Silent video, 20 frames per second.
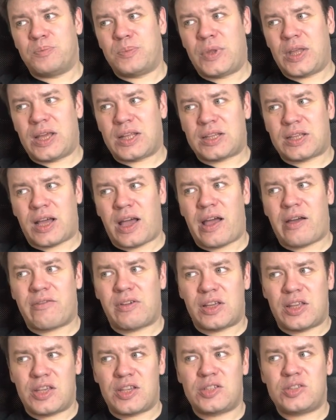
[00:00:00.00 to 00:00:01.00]
that have
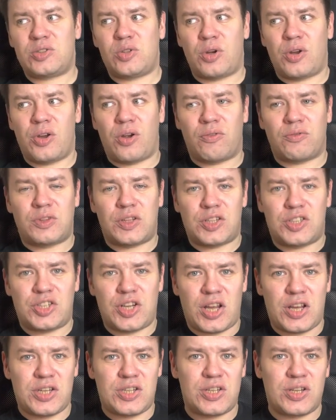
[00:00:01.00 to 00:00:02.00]
a history of the
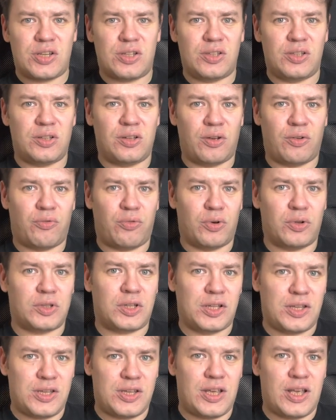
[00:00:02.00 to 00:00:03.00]
changing for
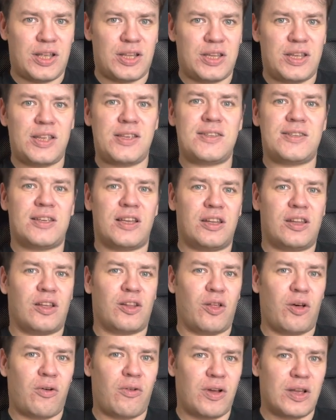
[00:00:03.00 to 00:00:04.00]
the DIDs and
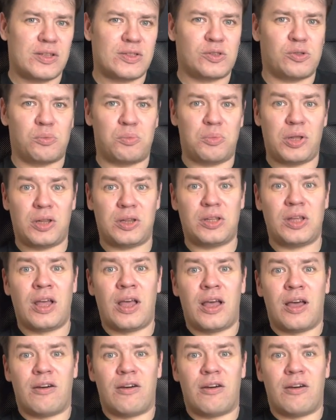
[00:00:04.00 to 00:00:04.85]
allow us to build